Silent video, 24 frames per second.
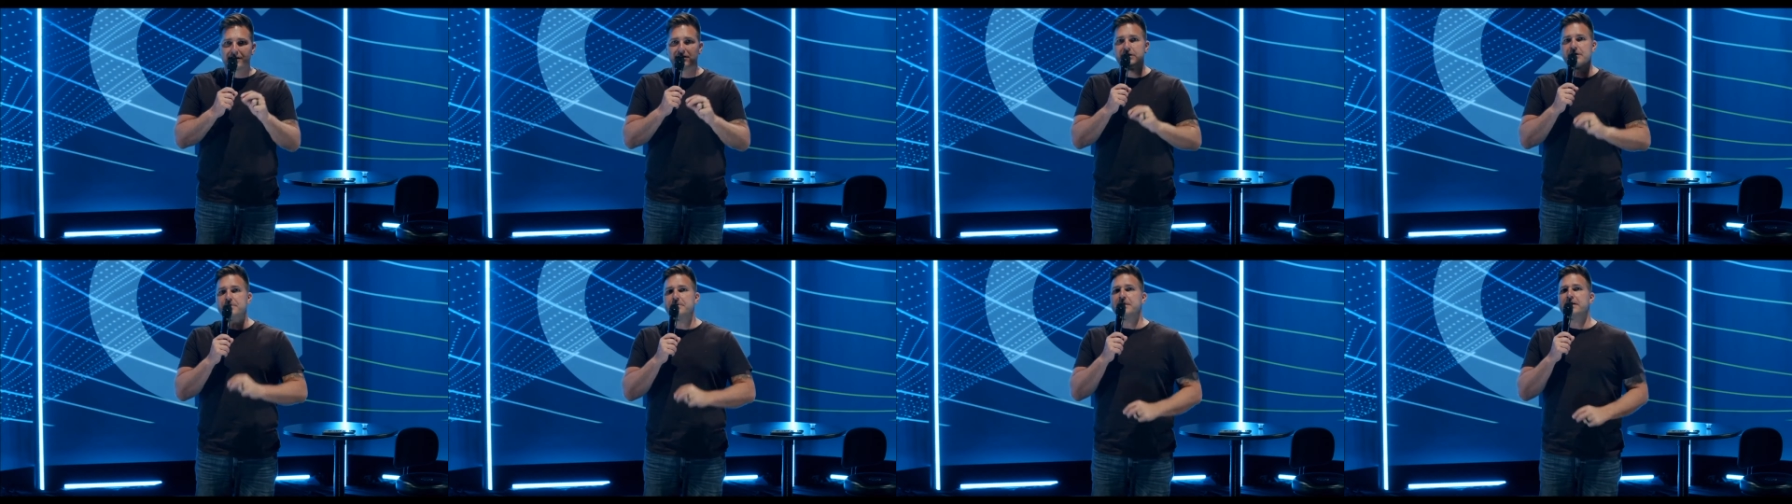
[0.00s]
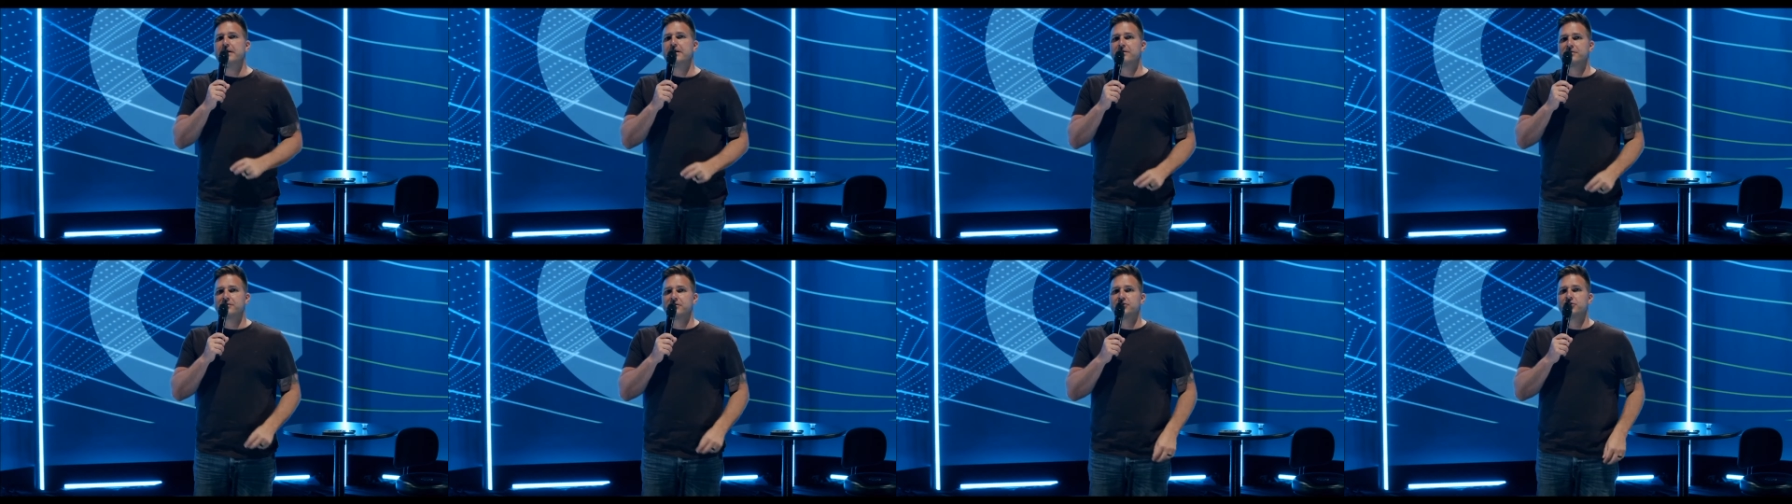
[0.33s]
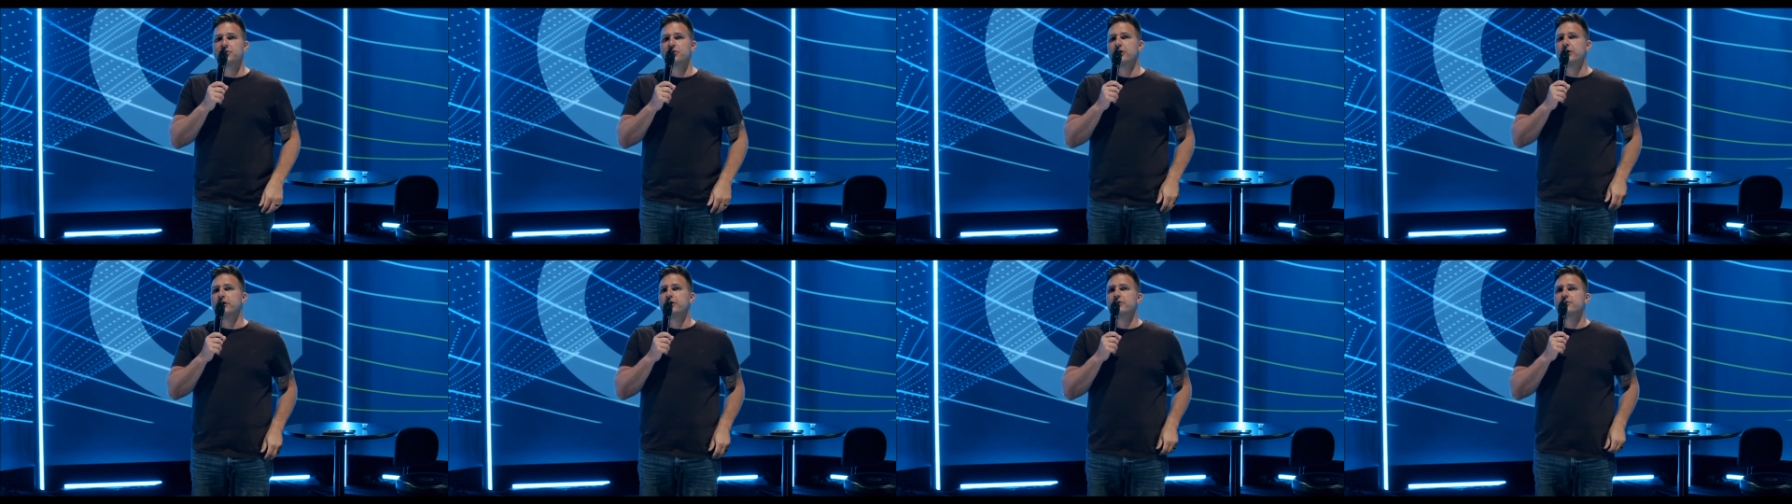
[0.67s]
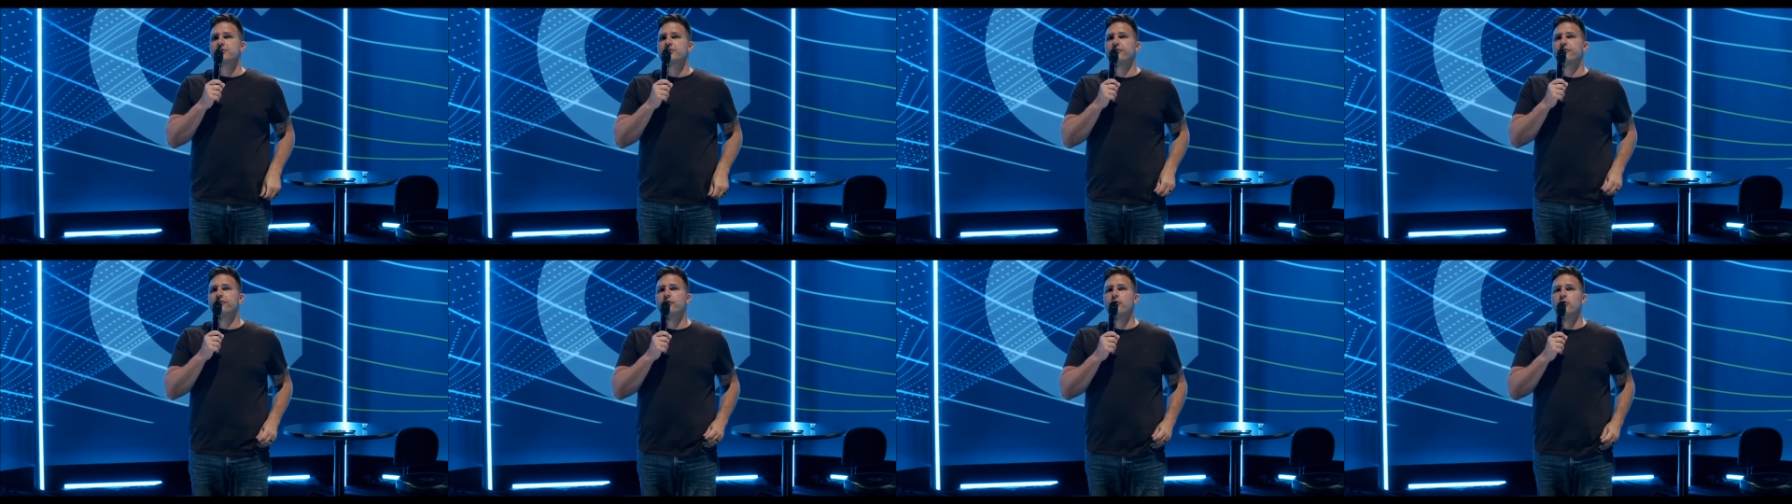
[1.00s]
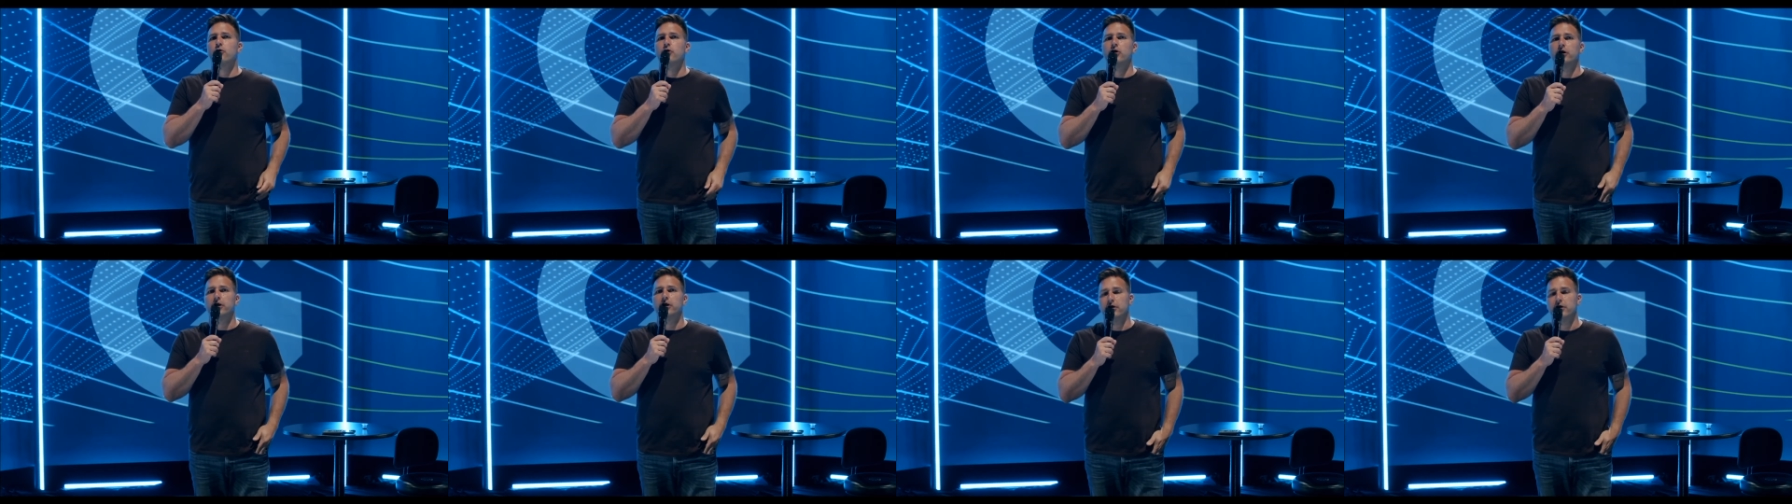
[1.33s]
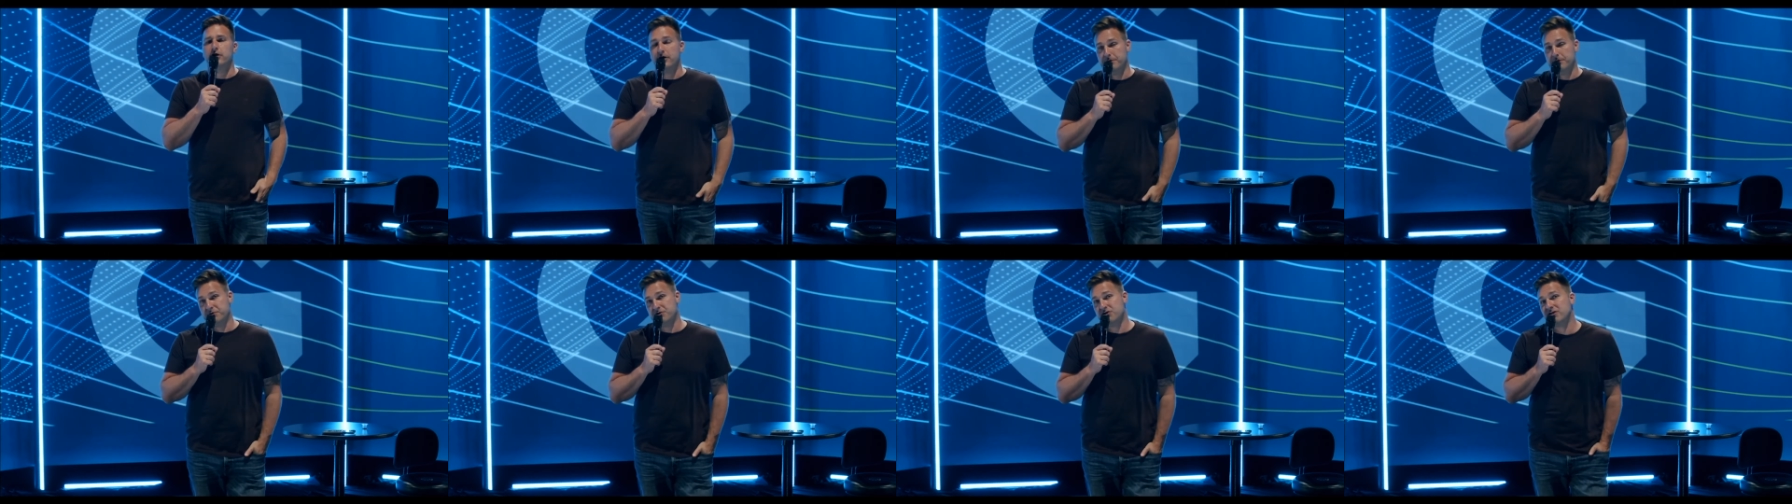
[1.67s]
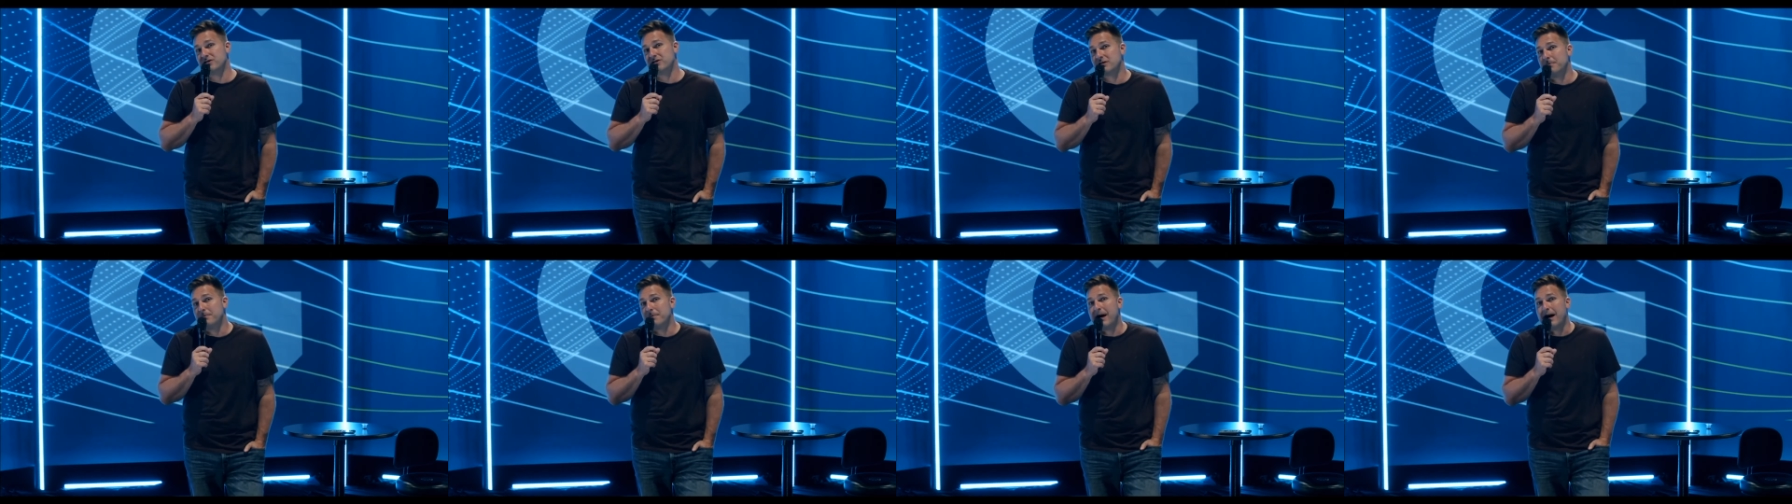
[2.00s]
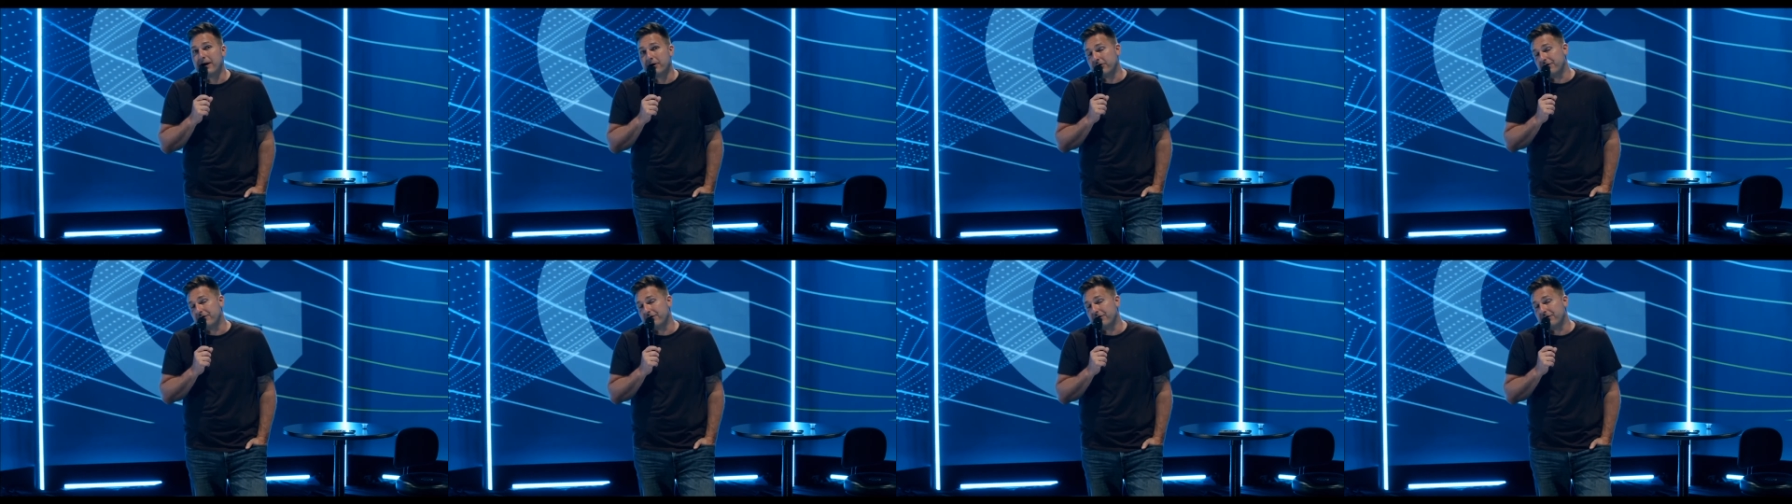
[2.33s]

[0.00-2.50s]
meet as a church for just about,